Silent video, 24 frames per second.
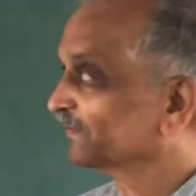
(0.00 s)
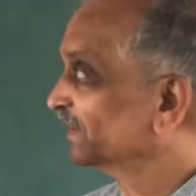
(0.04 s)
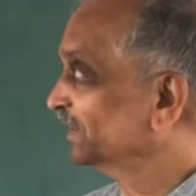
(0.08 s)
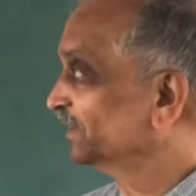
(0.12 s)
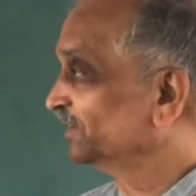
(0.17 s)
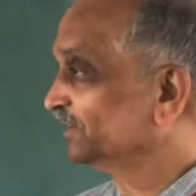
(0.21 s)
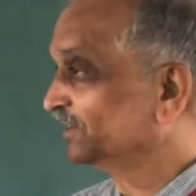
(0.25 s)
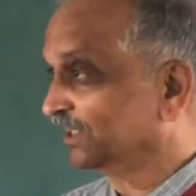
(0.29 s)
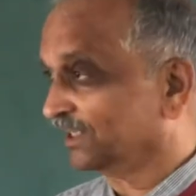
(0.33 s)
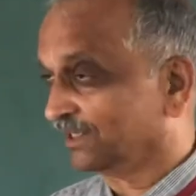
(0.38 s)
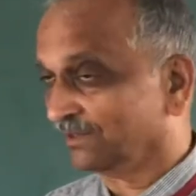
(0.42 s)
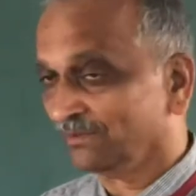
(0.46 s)

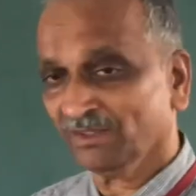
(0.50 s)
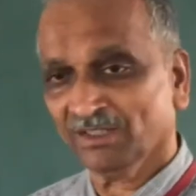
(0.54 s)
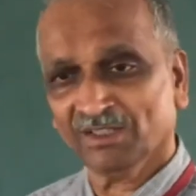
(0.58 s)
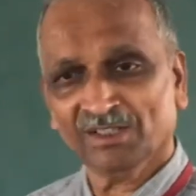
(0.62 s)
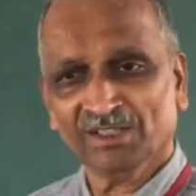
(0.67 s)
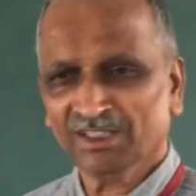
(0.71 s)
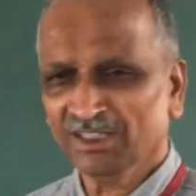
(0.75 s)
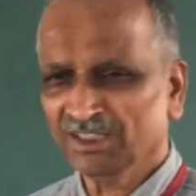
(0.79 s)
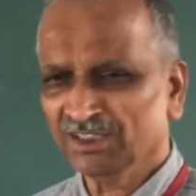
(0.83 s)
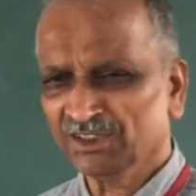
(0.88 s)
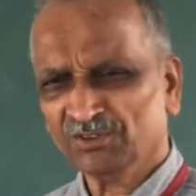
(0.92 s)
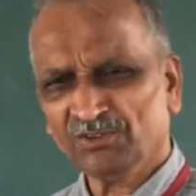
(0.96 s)
this thing.
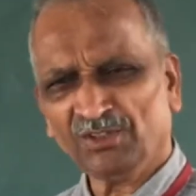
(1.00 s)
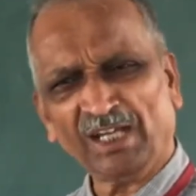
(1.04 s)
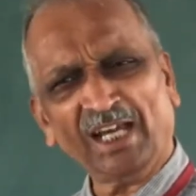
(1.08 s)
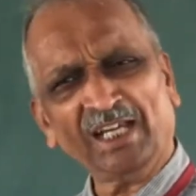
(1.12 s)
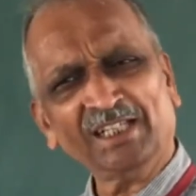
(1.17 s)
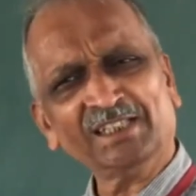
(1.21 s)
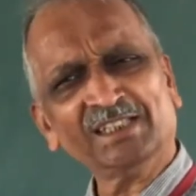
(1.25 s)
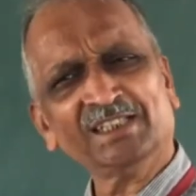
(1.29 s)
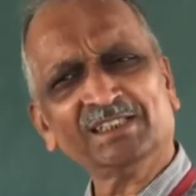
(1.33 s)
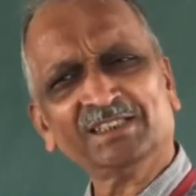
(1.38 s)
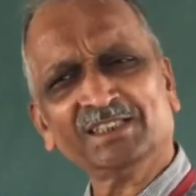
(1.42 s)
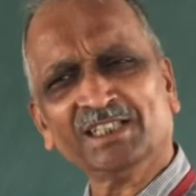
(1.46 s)
So
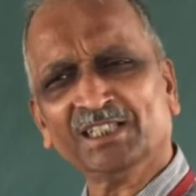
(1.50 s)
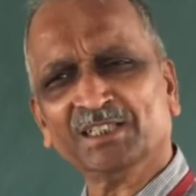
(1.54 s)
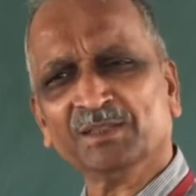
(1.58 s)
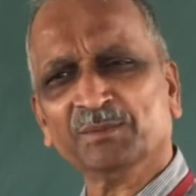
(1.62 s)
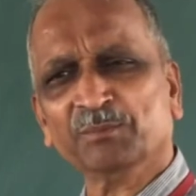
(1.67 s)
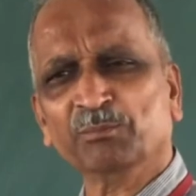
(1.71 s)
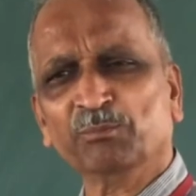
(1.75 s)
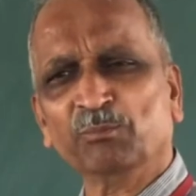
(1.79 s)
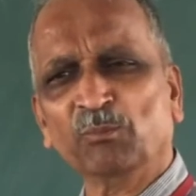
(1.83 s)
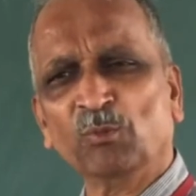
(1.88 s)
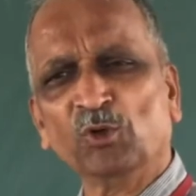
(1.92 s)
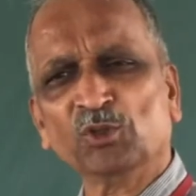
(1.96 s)
as I
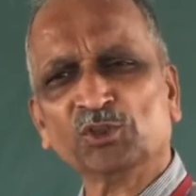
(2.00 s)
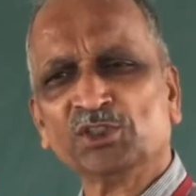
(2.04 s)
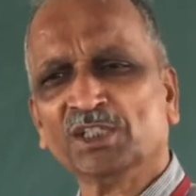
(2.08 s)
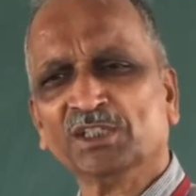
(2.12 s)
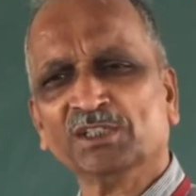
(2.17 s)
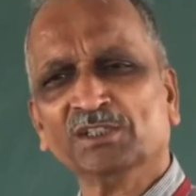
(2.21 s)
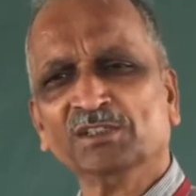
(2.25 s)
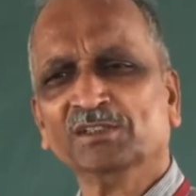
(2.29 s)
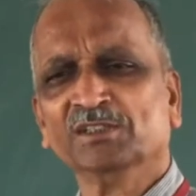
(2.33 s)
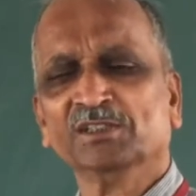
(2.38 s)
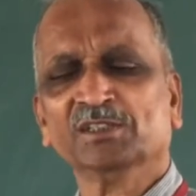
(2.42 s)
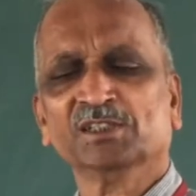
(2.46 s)
said,
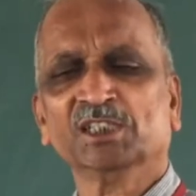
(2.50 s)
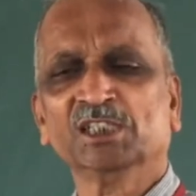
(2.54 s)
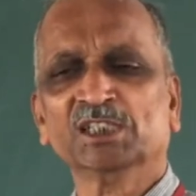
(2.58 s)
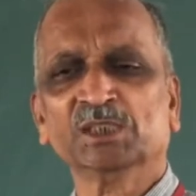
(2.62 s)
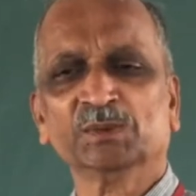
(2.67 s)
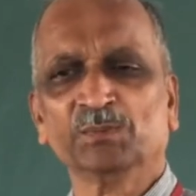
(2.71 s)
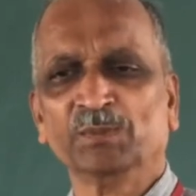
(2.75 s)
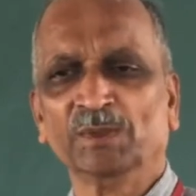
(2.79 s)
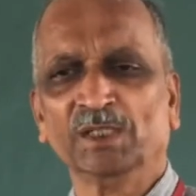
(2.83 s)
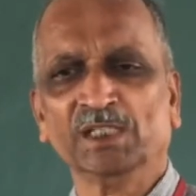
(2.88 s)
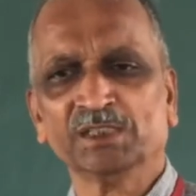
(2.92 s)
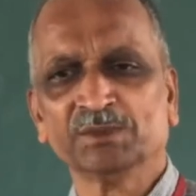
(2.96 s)
motion,
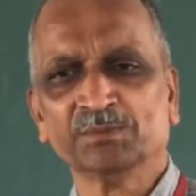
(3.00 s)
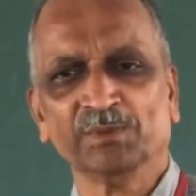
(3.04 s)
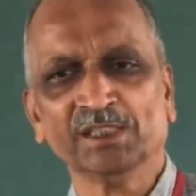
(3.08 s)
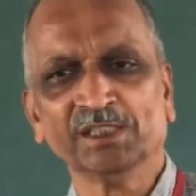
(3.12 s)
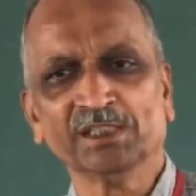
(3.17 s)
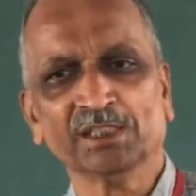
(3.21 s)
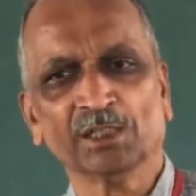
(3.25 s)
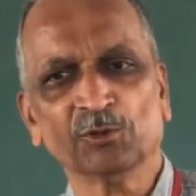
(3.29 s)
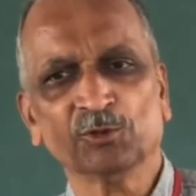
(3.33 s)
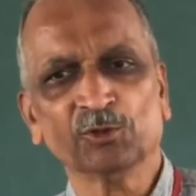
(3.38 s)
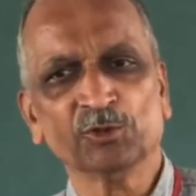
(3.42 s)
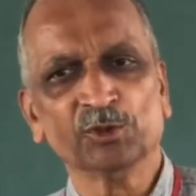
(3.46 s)

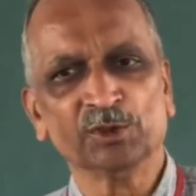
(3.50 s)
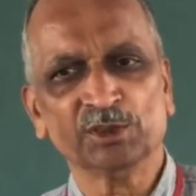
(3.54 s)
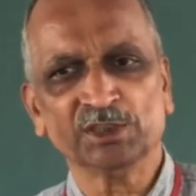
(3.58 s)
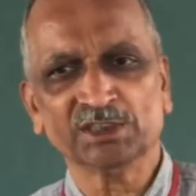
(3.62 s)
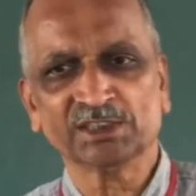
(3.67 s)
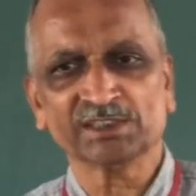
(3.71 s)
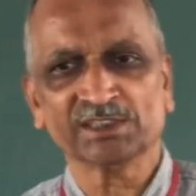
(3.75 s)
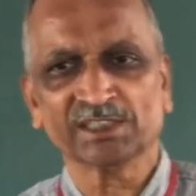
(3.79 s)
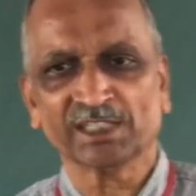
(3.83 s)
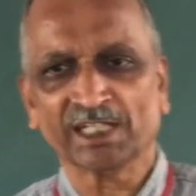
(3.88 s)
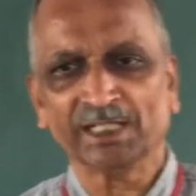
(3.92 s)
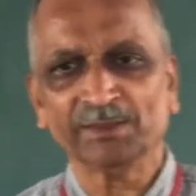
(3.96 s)
displacement, how do you
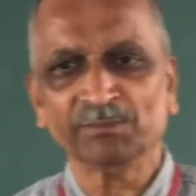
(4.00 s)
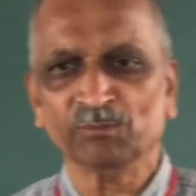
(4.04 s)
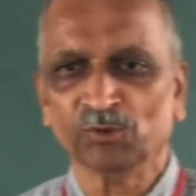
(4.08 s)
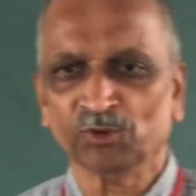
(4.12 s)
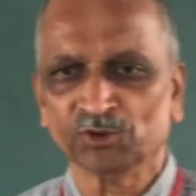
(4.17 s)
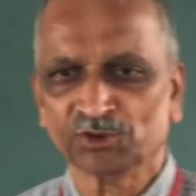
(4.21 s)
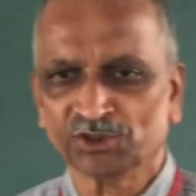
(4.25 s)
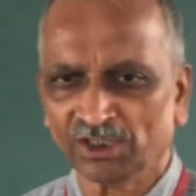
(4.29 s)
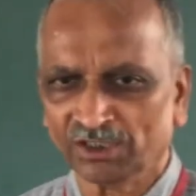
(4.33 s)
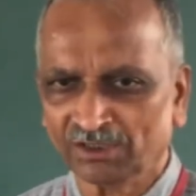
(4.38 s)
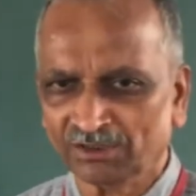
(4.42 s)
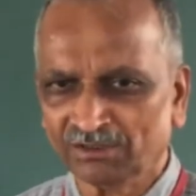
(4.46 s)
describe
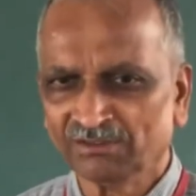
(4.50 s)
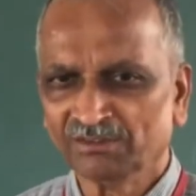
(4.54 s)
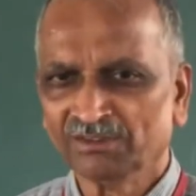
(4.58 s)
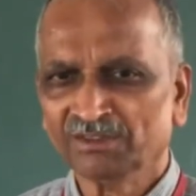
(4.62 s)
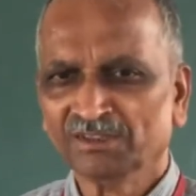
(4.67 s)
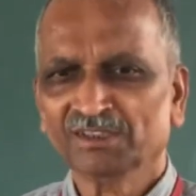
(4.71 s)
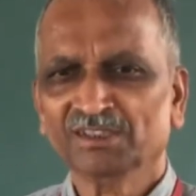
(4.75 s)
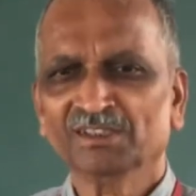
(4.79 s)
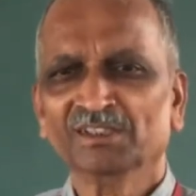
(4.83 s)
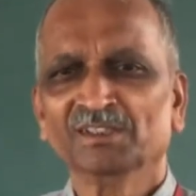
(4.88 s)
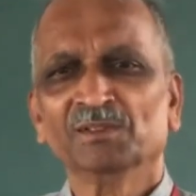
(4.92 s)
motion?